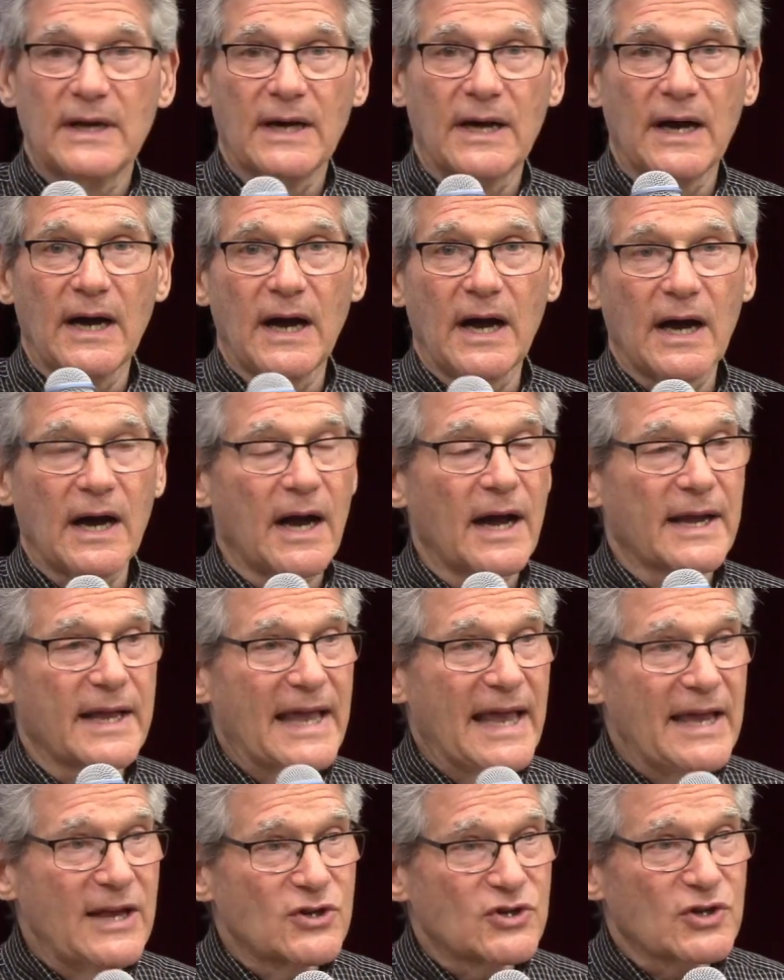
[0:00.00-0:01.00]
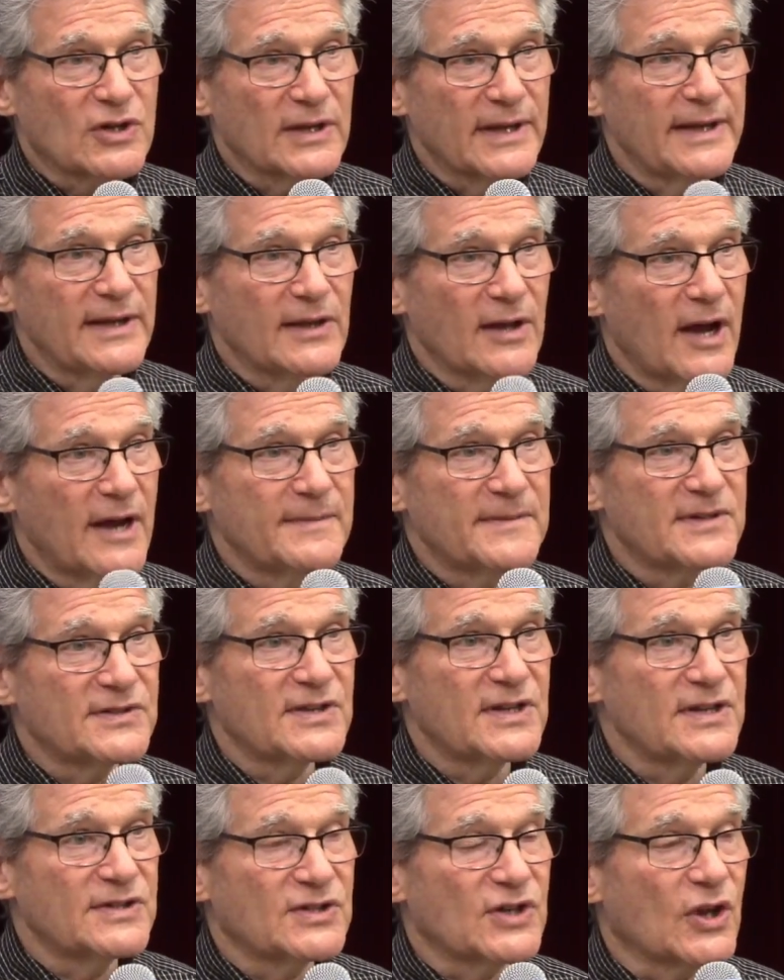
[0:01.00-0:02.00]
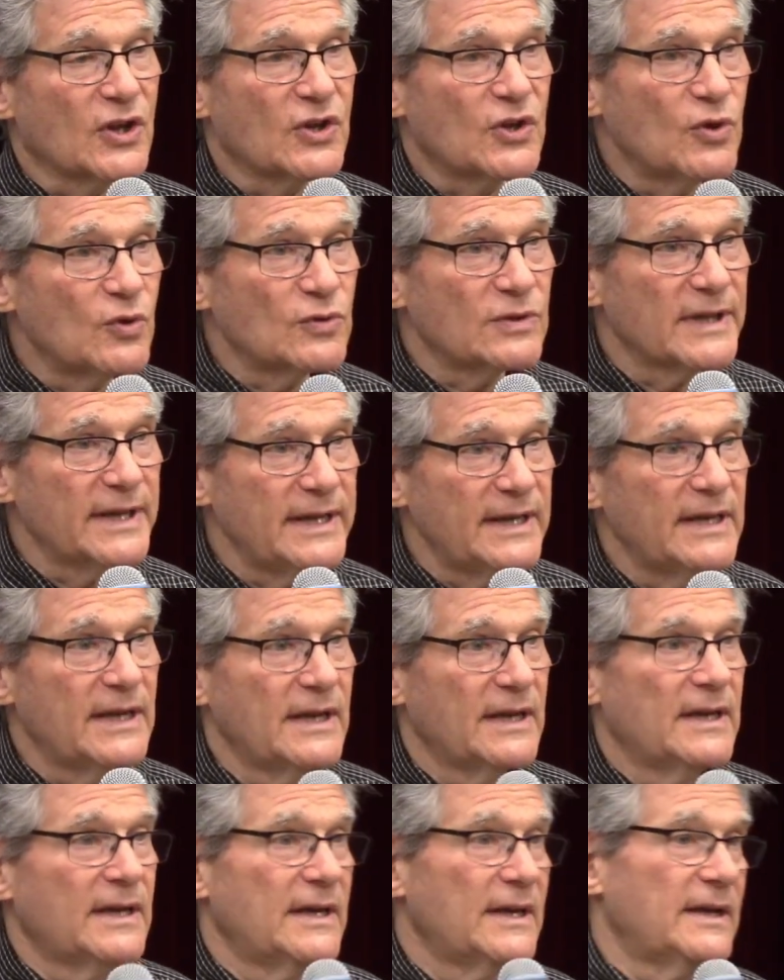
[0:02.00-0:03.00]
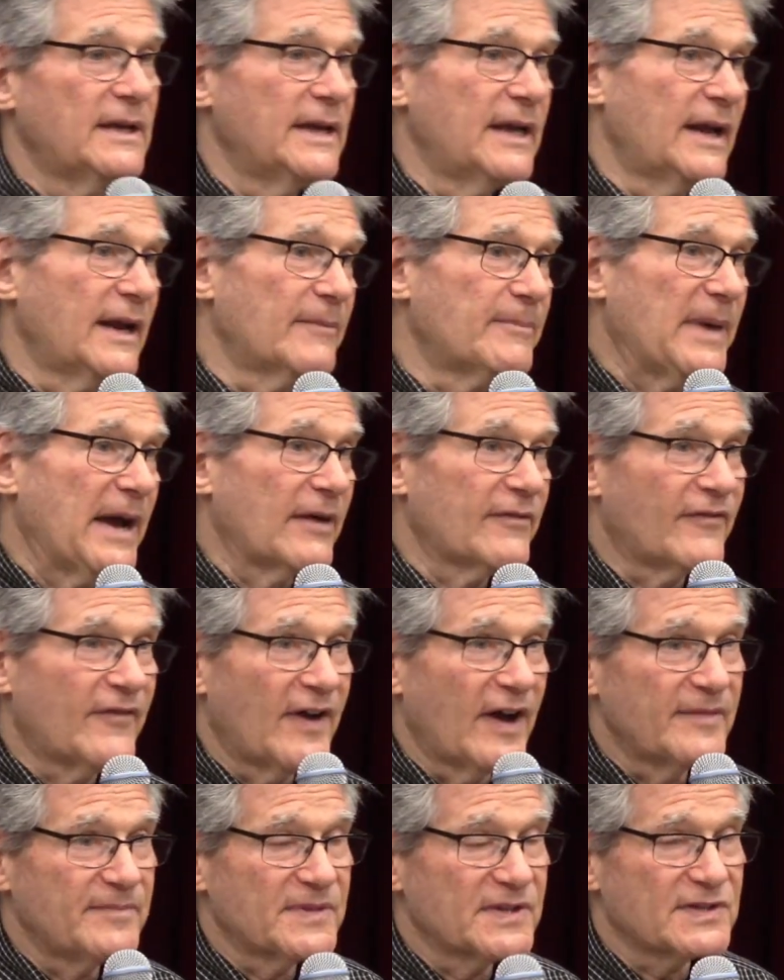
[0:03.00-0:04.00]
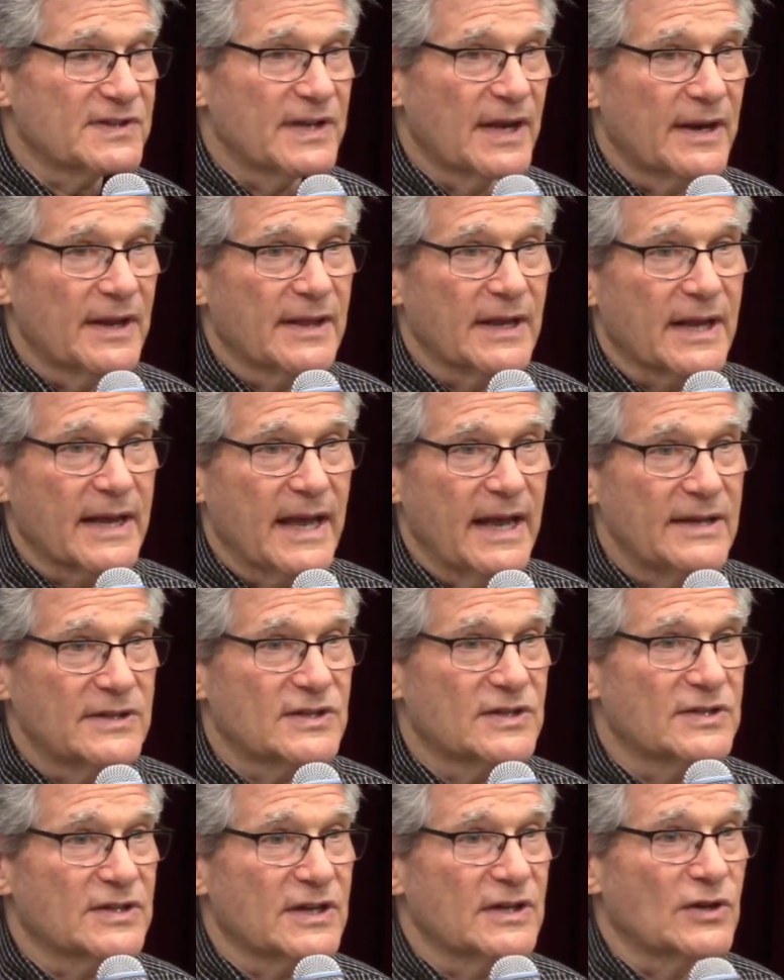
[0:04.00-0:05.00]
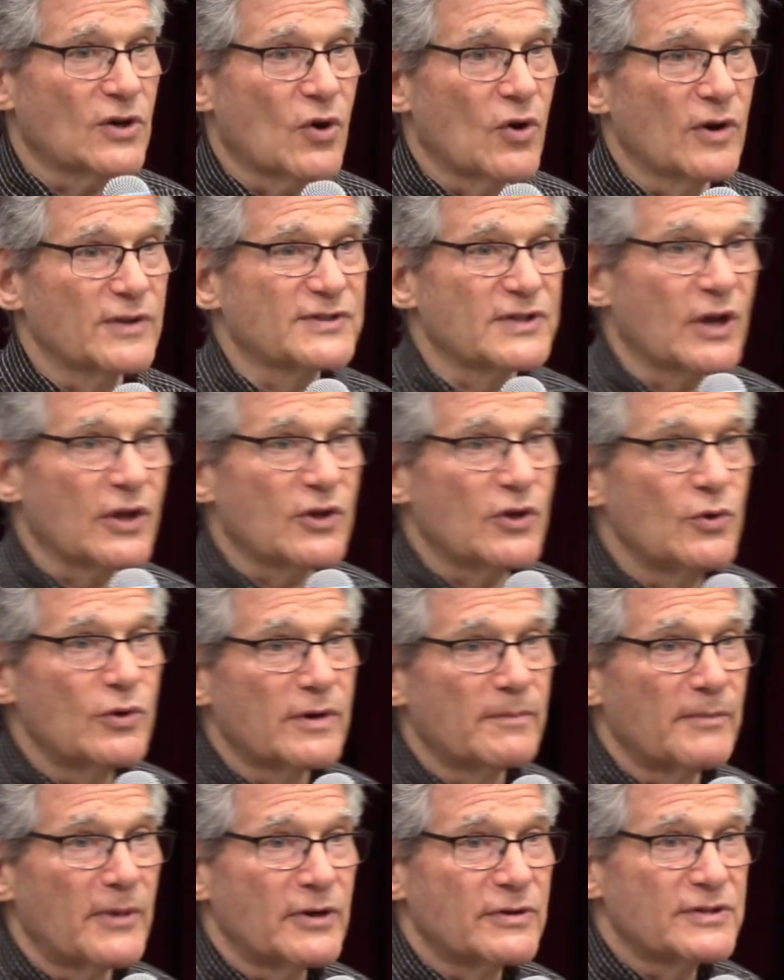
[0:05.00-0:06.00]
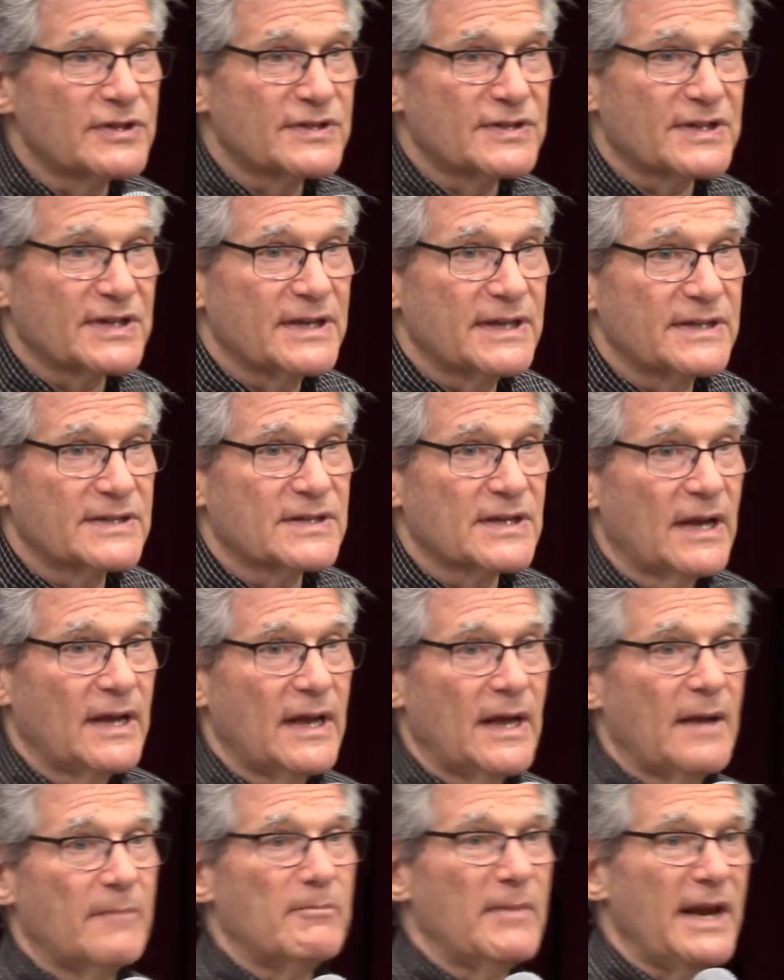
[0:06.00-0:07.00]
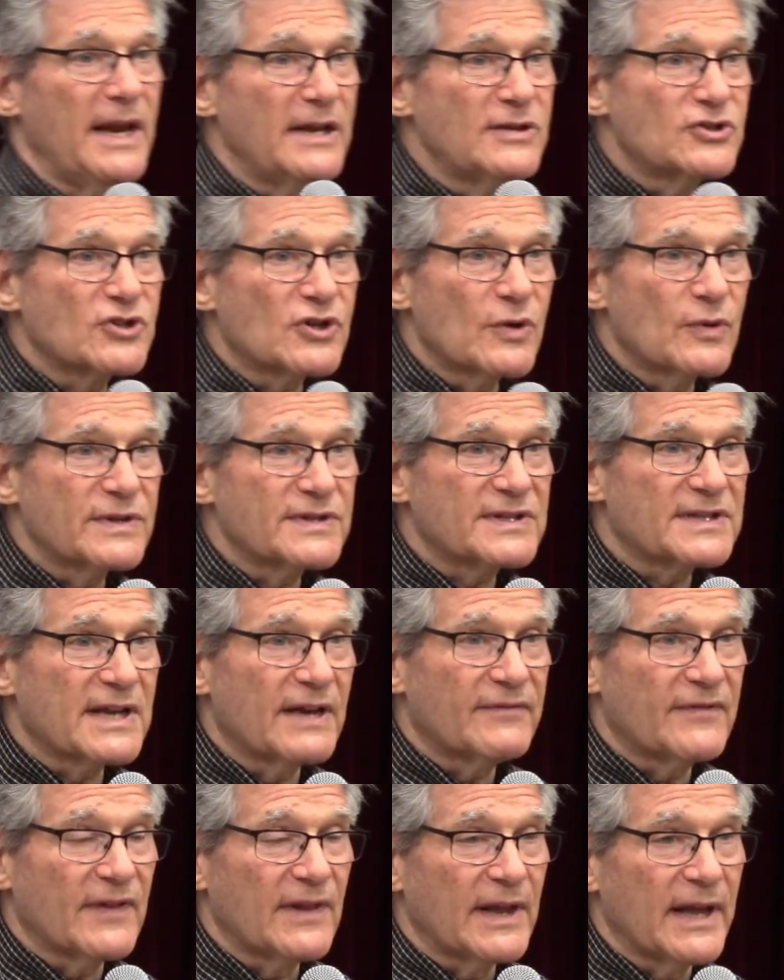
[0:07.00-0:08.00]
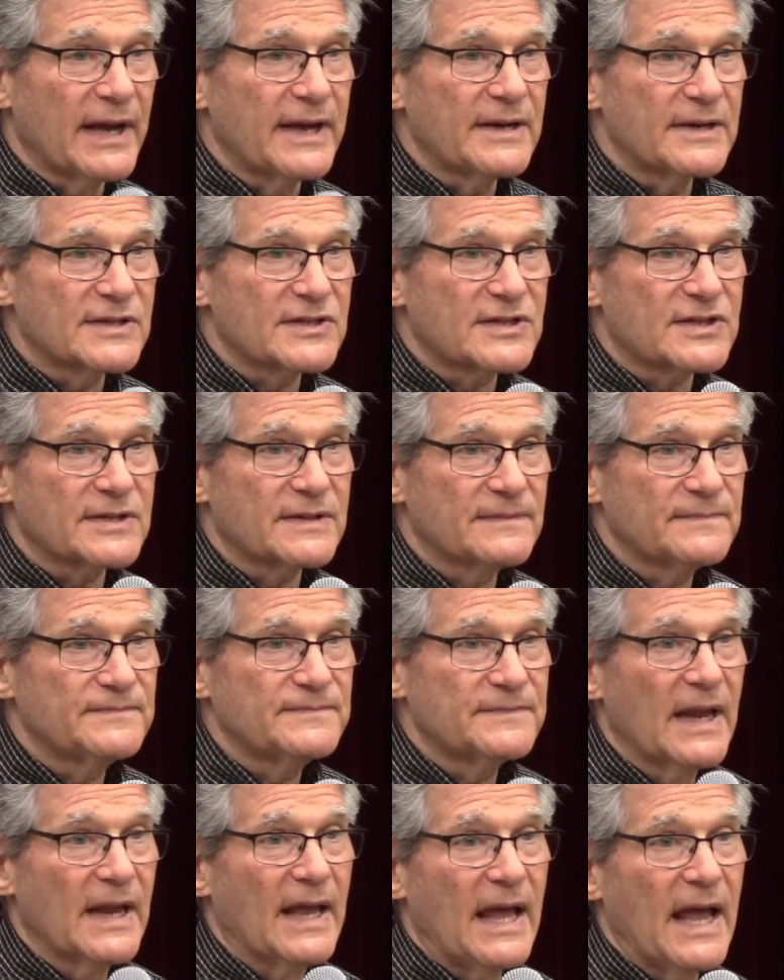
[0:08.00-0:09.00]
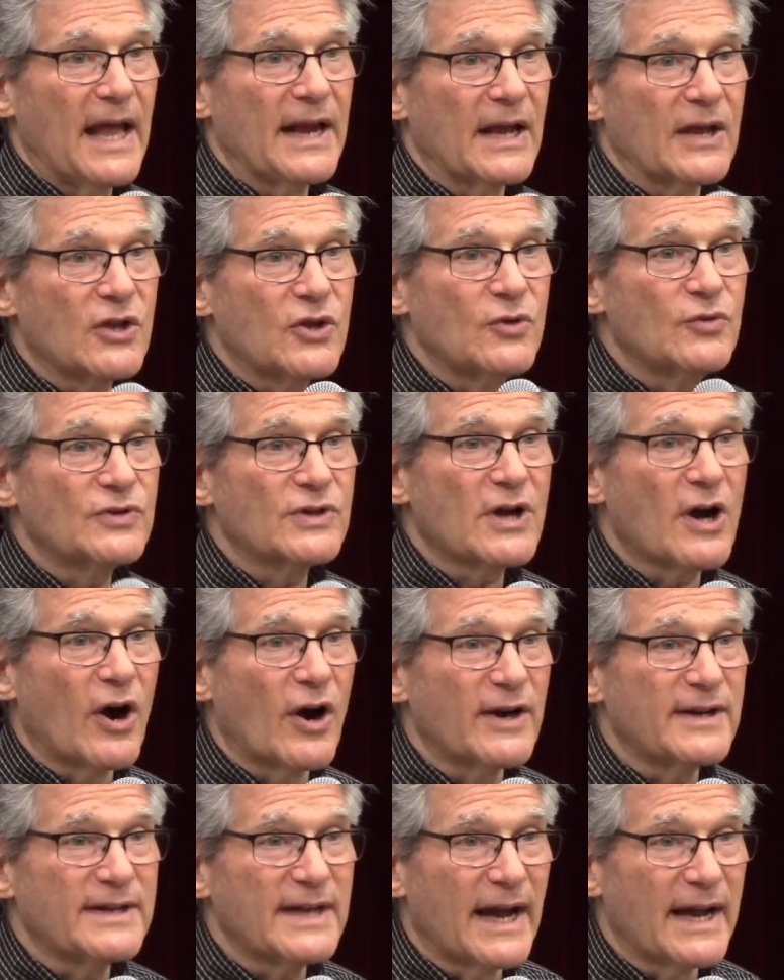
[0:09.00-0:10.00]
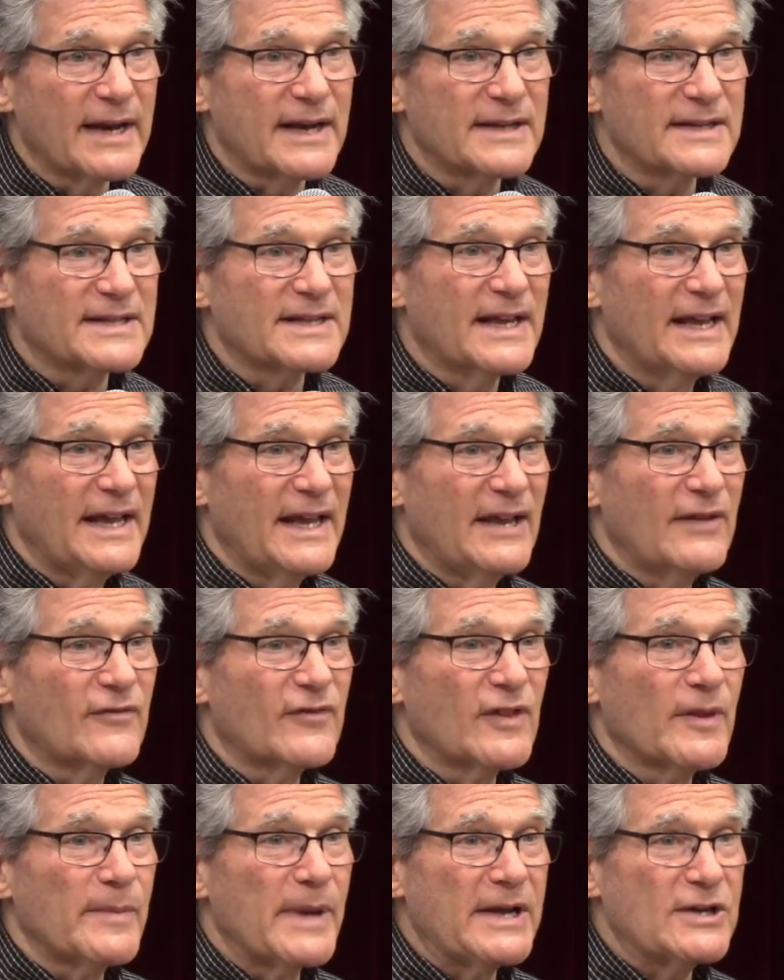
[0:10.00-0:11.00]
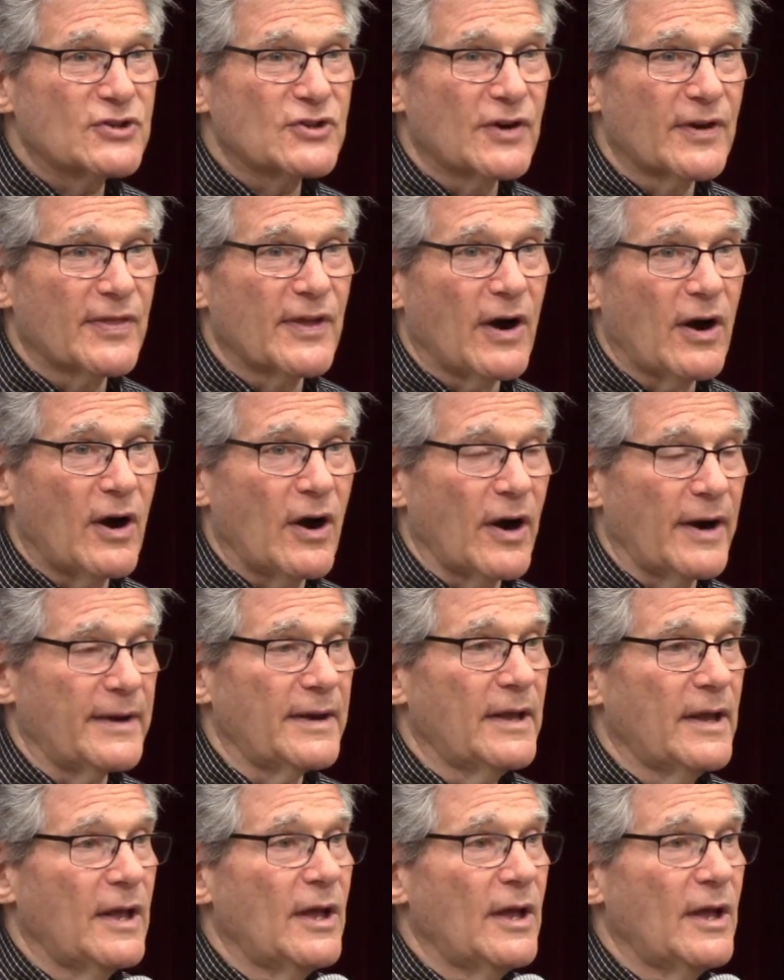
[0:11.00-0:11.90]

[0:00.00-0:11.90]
Occasionally Lyme disease acutely, and about 5% of the cases can cause acute emergencies, meningoencephalitis, and acute carditis, inflammation of the heart.